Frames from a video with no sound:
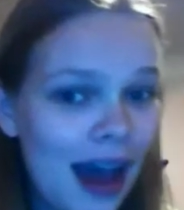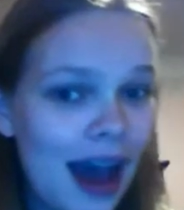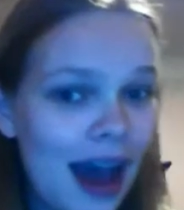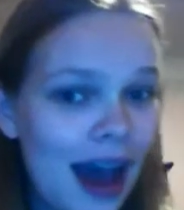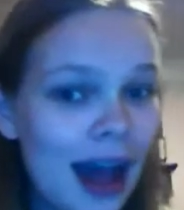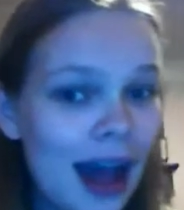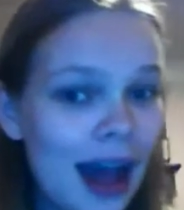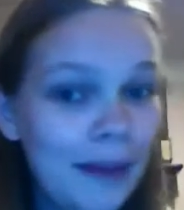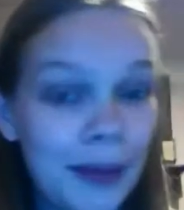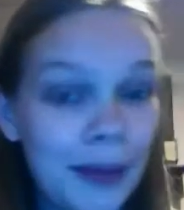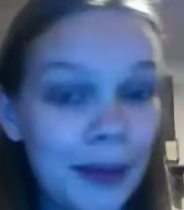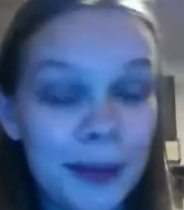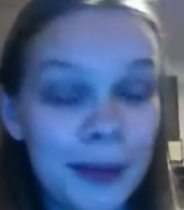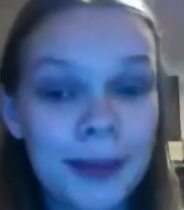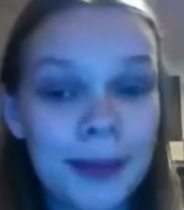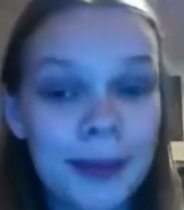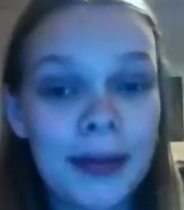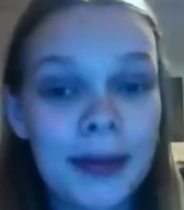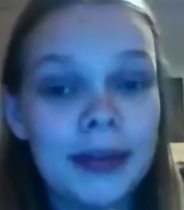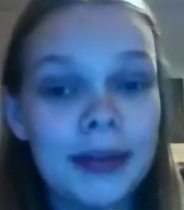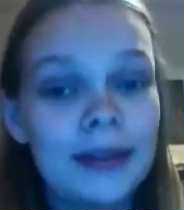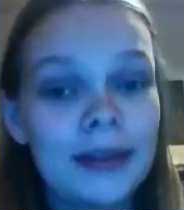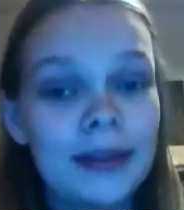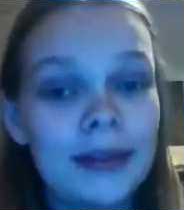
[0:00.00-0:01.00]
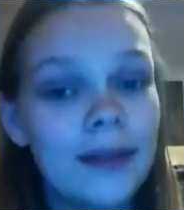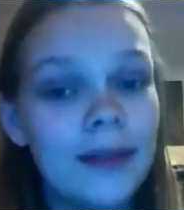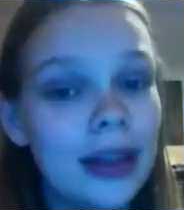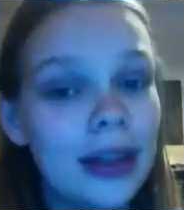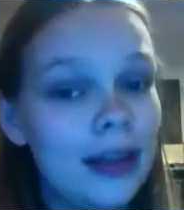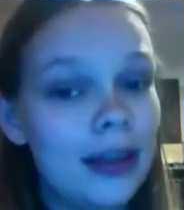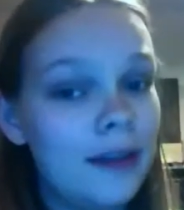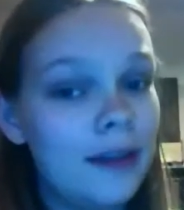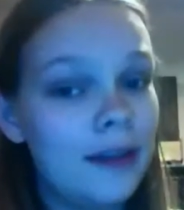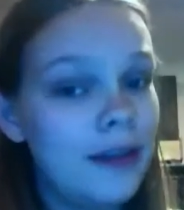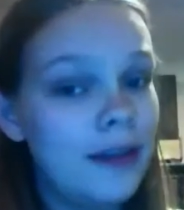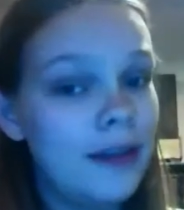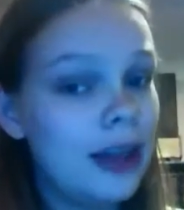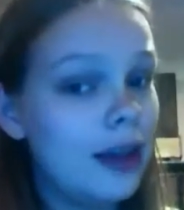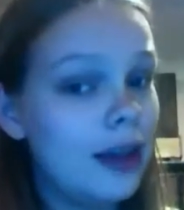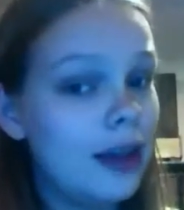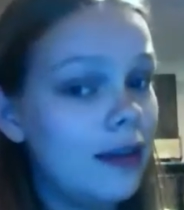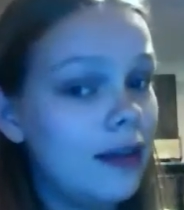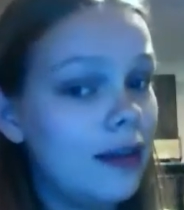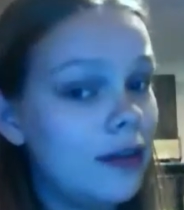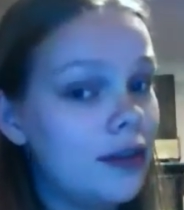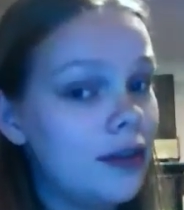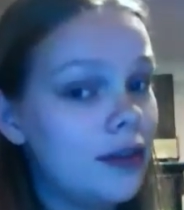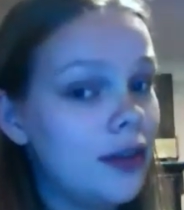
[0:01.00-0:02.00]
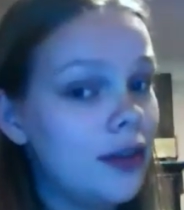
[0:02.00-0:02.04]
will be posting regular videos,